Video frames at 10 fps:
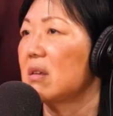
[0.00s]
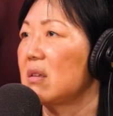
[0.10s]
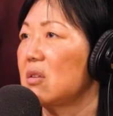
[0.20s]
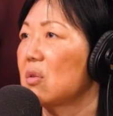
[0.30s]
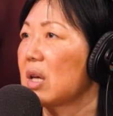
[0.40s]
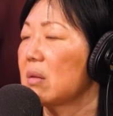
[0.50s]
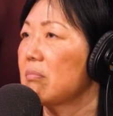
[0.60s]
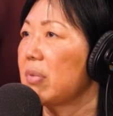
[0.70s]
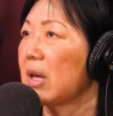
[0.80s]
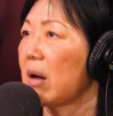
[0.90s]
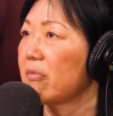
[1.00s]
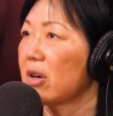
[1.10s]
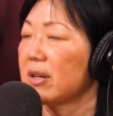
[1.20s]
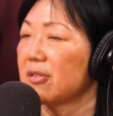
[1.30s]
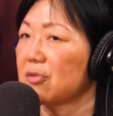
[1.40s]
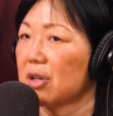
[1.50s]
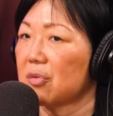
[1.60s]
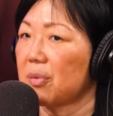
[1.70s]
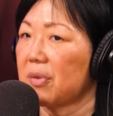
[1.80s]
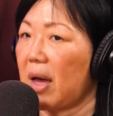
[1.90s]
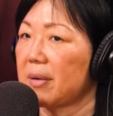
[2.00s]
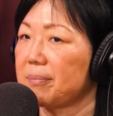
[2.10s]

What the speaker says: you can become very destructive with that.